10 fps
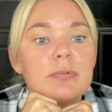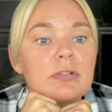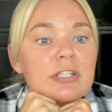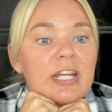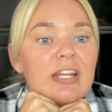
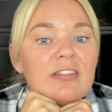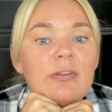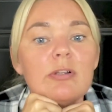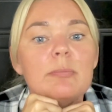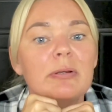But yeah, it's
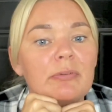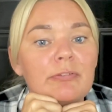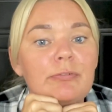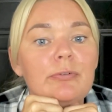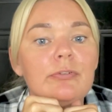all about the
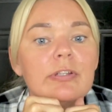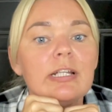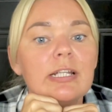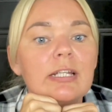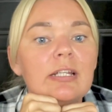food, really.